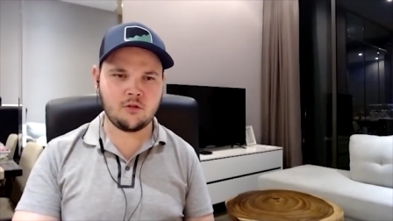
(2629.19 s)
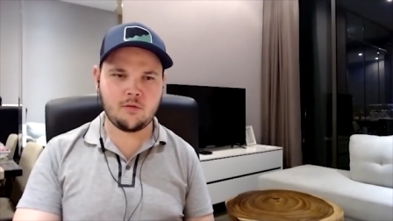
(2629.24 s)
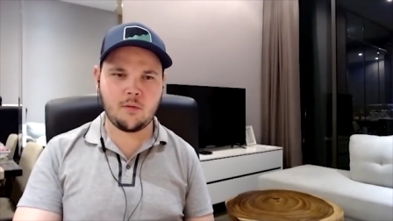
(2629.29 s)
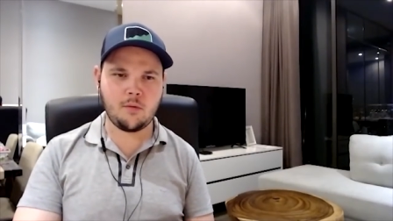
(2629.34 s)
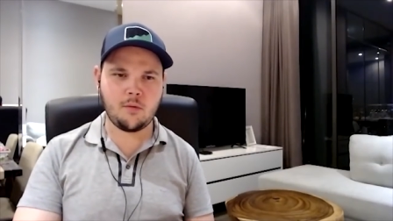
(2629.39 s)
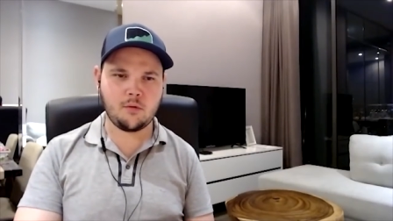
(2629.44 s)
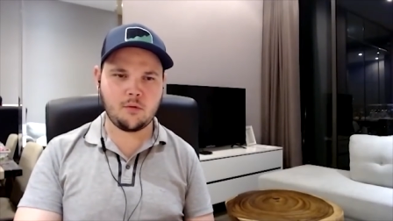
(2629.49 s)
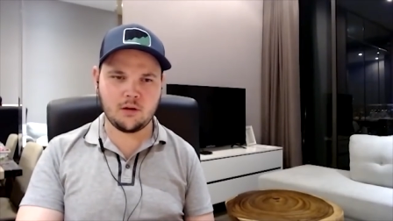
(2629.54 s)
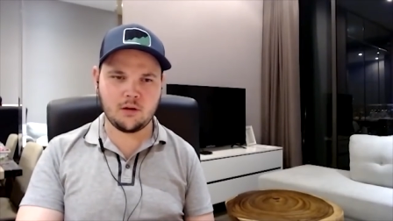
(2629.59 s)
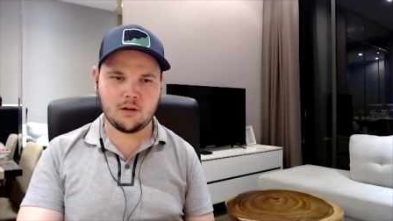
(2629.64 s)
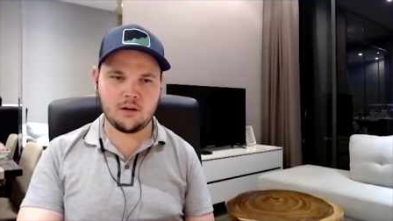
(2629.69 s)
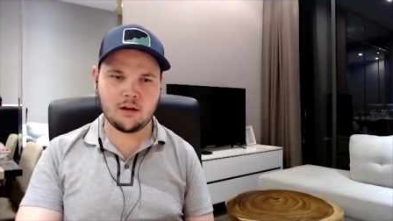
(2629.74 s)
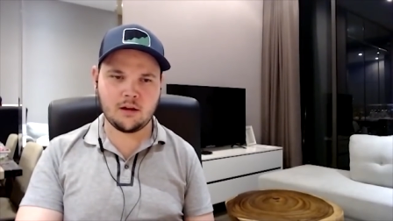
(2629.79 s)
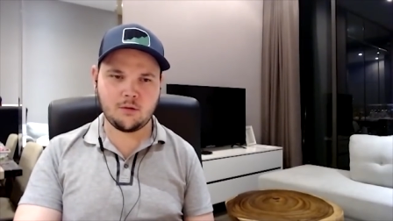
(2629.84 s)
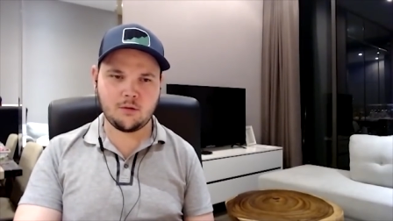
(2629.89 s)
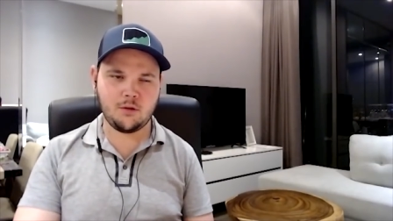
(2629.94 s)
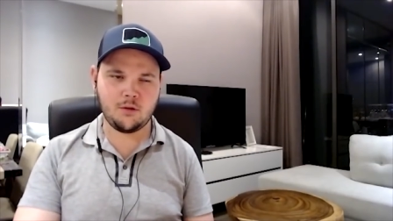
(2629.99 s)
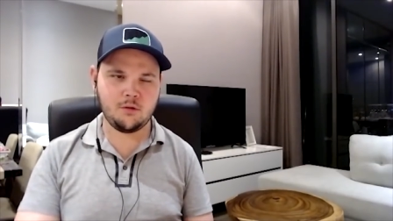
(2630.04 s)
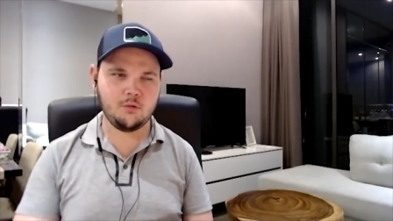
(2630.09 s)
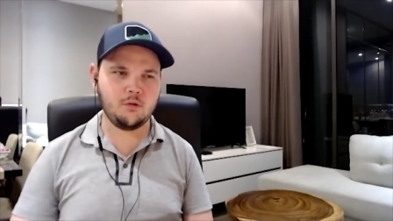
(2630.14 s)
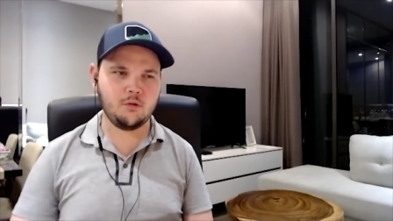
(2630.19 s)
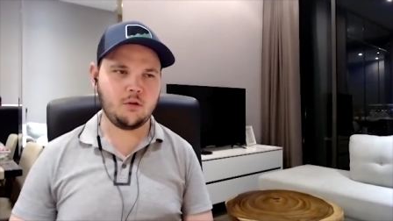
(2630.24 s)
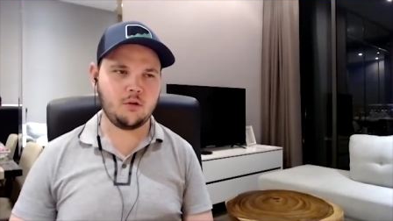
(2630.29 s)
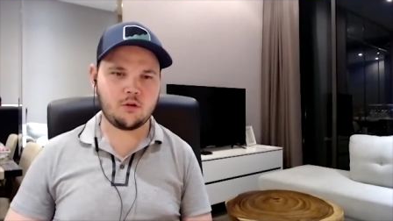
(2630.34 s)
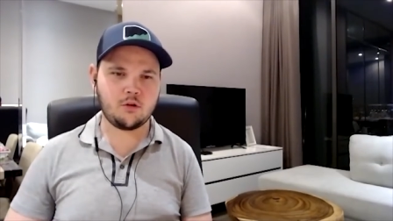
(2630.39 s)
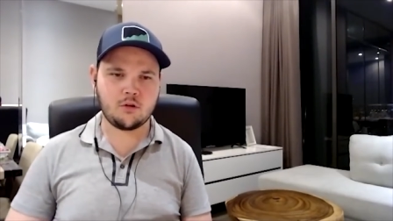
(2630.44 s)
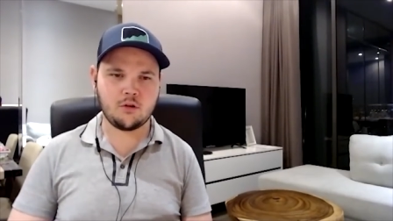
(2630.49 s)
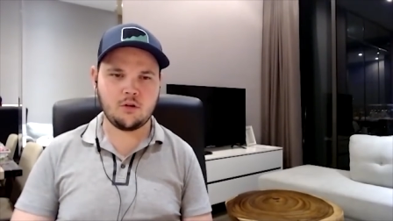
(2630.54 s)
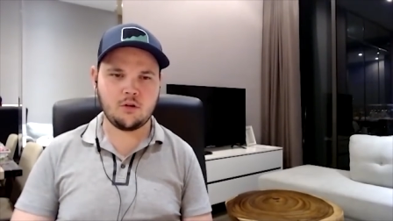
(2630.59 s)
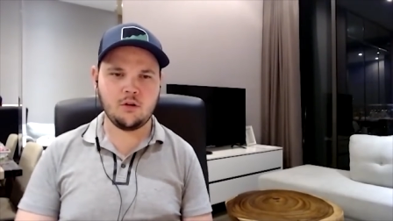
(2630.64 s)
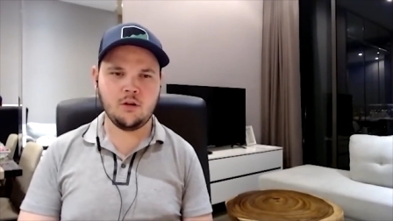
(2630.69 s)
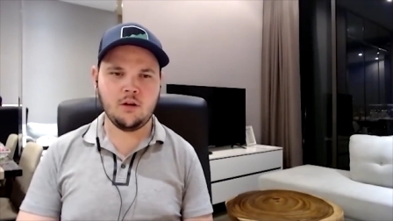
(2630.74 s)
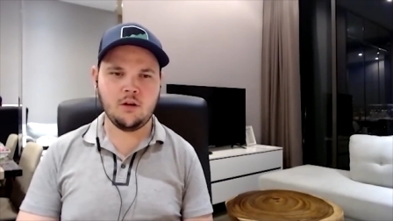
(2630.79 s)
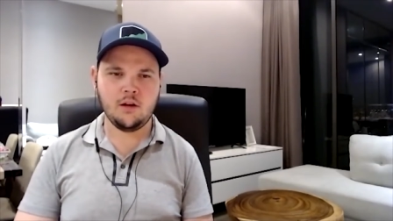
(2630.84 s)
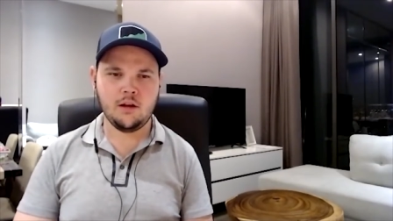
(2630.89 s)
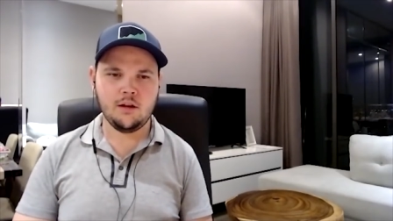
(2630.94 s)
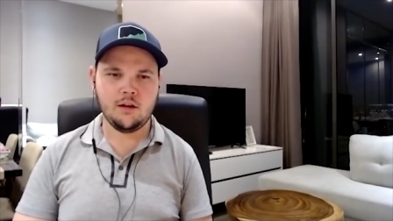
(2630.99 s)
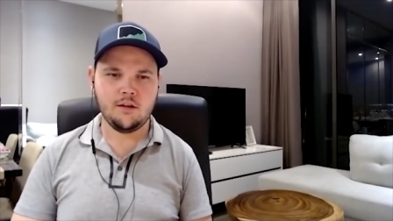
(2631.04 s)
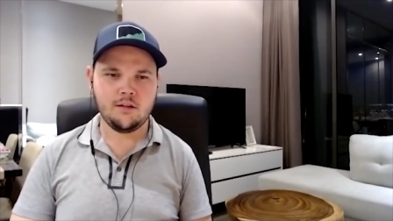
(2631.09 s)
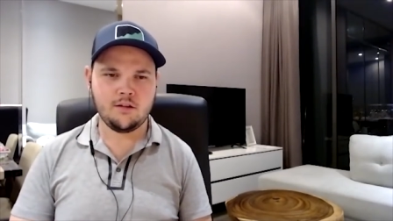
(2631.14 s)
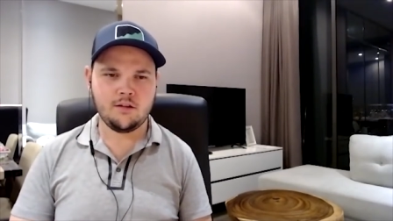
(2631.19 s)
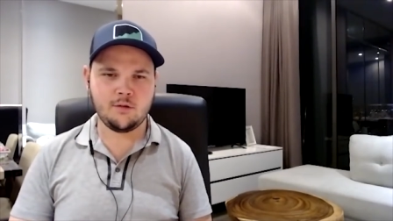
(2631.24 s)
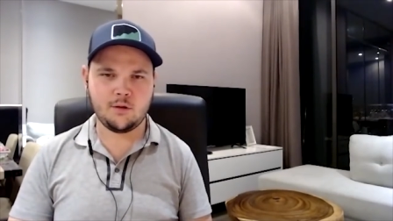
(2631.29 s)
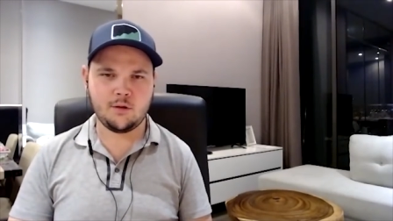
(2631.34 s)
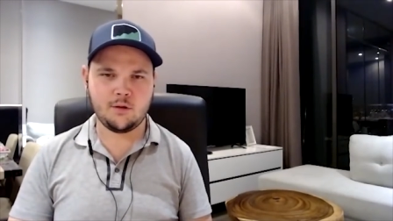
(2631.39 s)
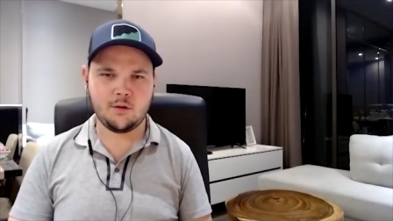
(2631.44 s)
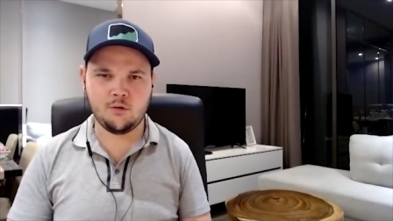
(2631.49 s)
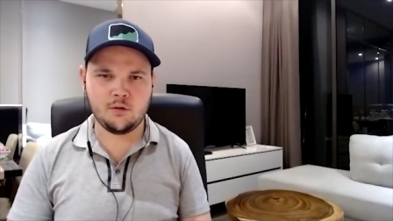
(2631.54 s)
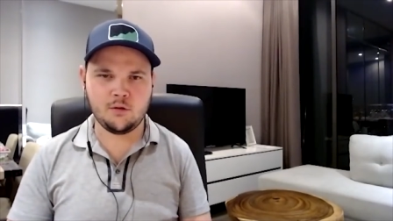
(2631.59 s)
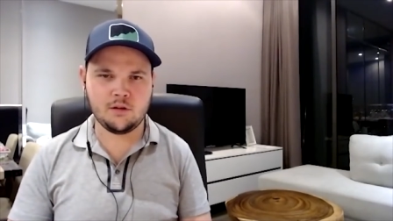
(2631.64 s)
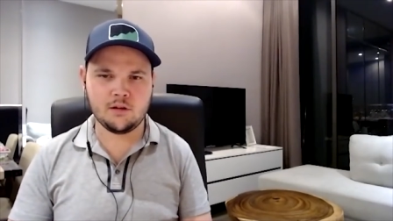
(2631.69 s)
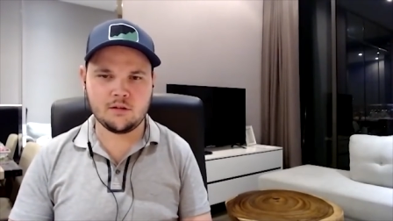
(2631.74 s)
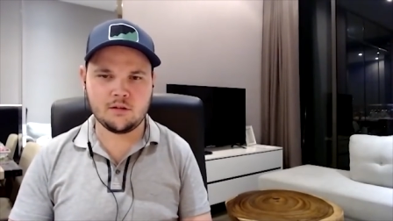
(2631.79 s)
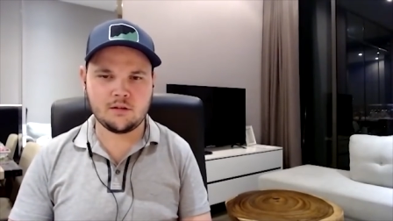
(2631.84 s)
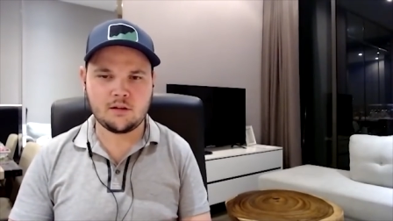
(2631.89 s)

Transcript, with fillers: If people want to connect with you or see what you're doing there,